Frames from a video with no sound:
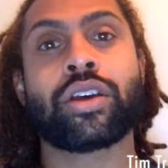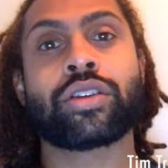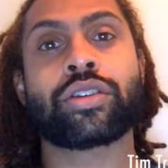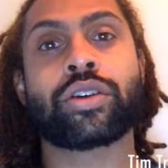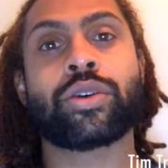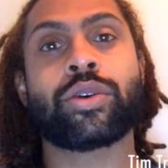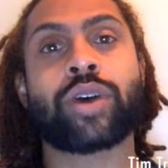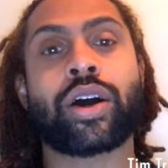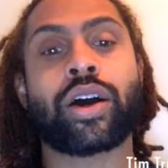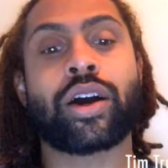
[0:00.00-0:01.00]

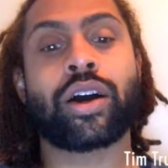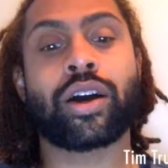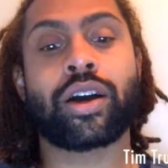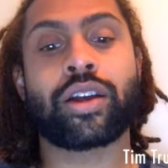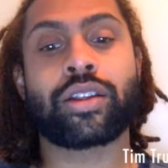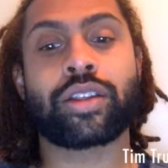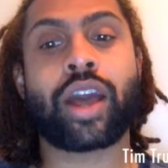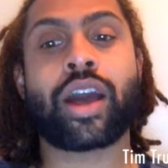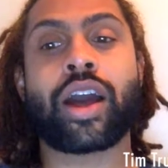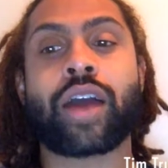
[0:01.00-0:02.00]
So,
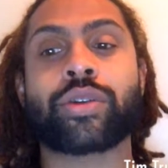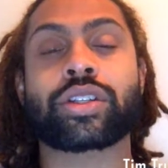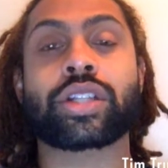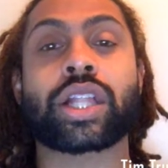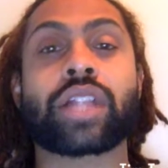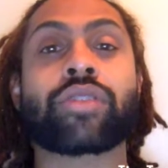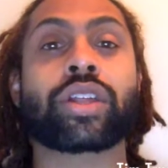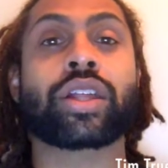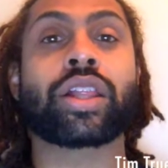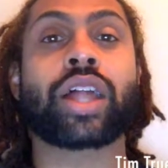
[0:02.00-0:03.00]
yeah, I was just
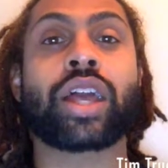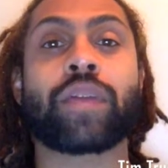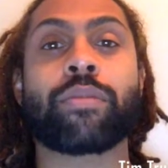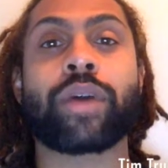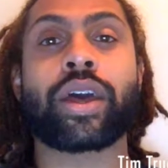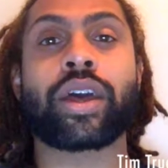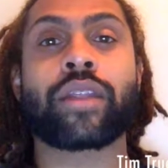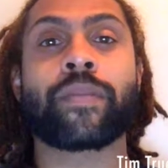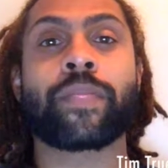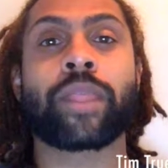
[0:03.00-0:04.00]
literally laying in bed
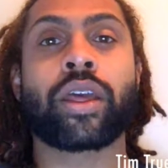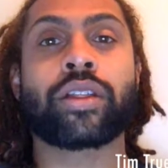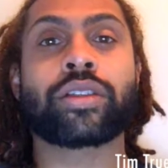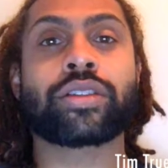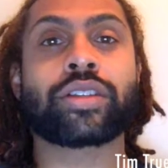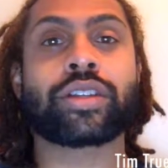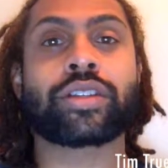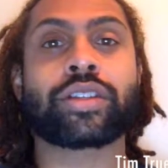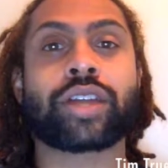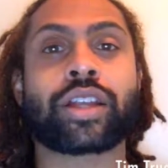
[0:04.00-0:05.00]
listening
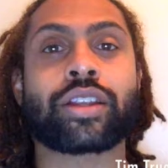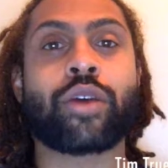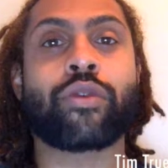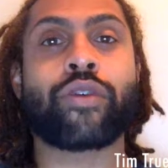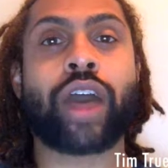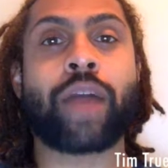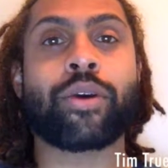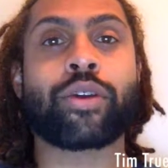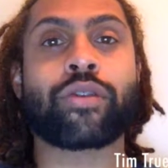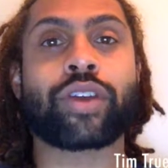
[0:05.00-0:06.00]
to, like, no-fap
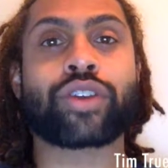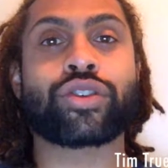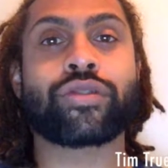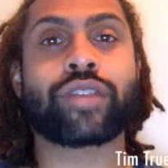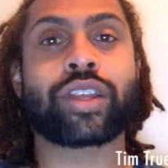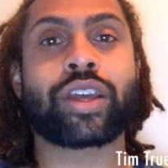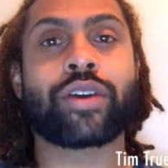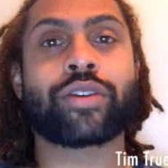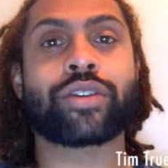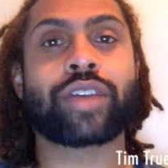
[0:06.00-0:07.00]
motivational
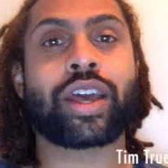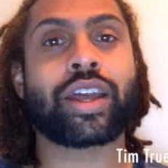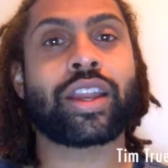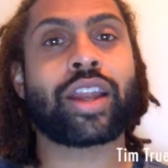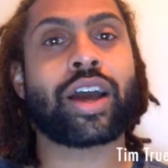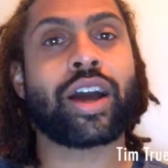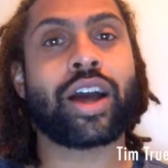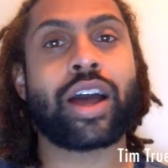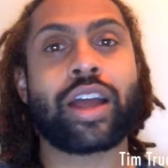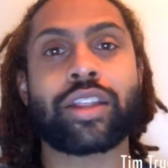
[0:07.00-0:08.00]
videos, and
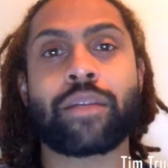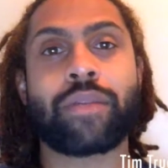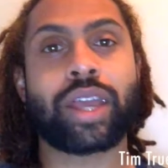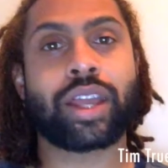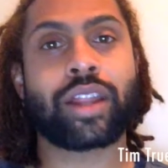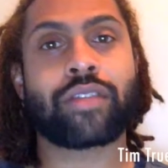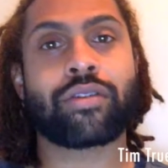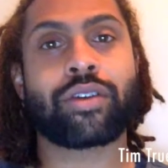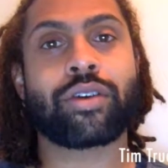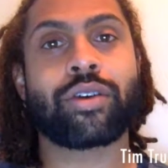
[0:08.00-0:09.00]
I ended up making it
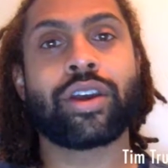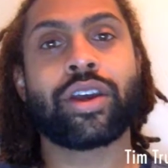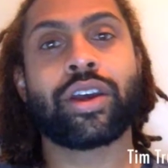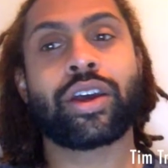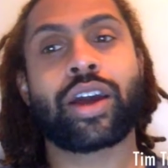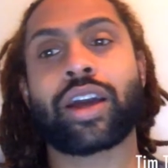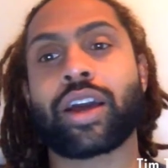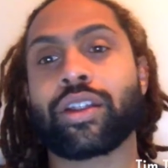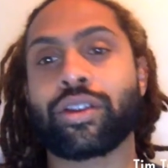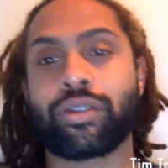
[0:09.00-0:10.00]
through.
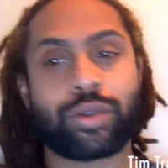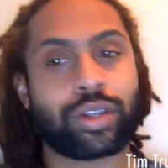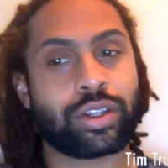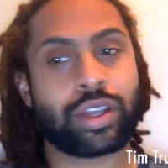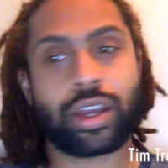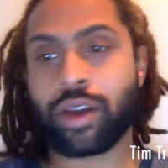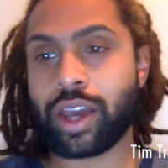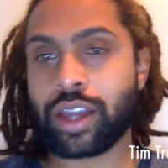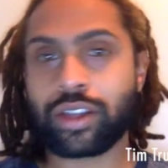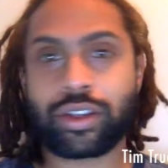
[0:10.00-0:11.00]
I literally was just like,
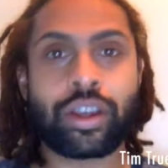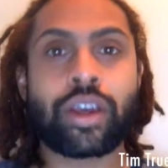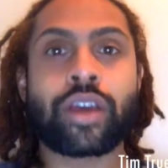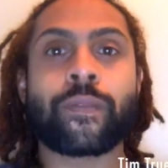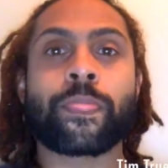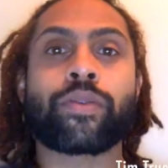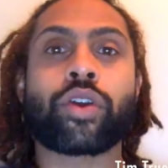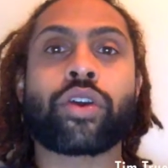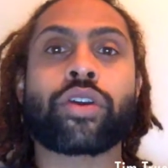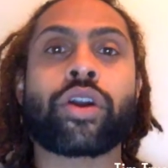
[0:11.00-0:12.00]
okay,
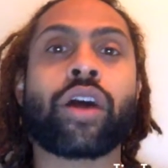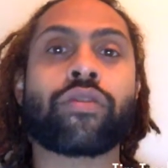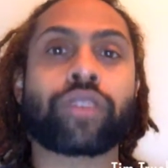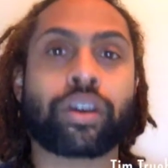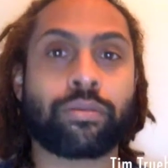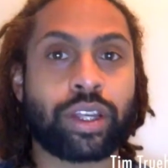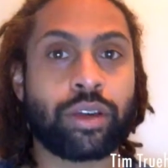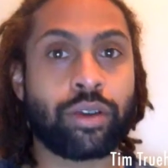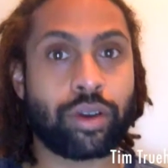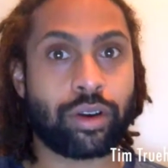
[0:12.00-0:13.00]
turn off the
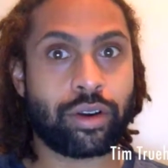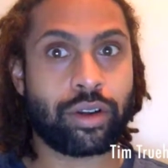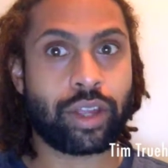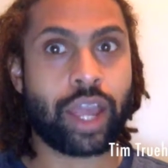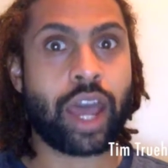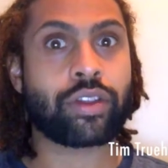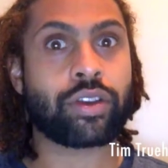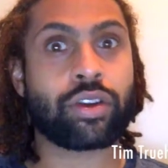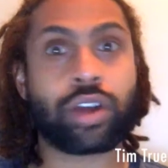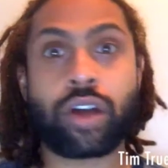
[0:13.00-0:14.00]
computer. Yeah,
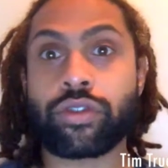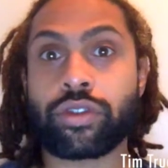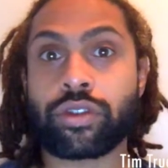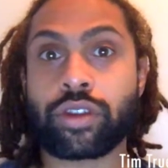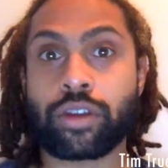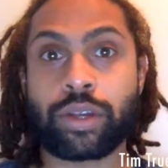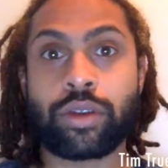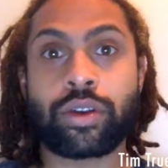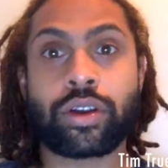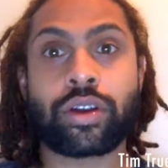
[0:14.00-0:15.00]
turning off the
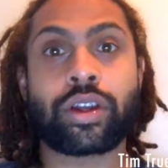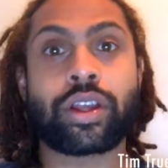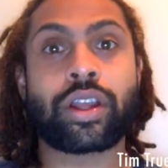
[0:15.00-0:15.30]
computer